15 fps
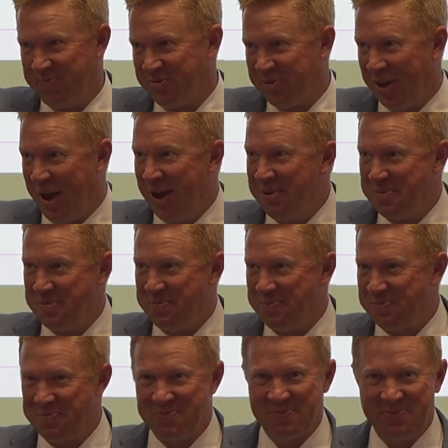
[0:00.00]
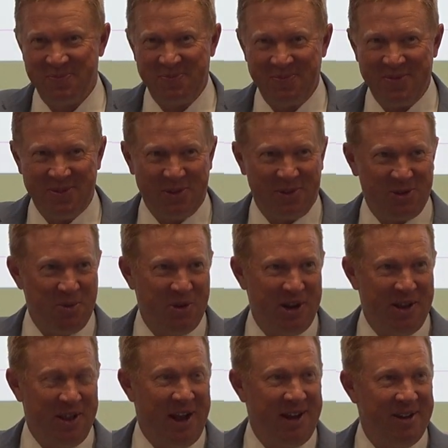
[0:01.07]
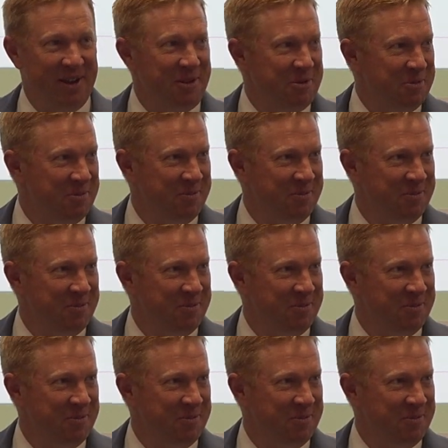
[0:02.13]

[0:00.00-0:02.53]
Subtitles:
Okay? Is this somewhat enlightening?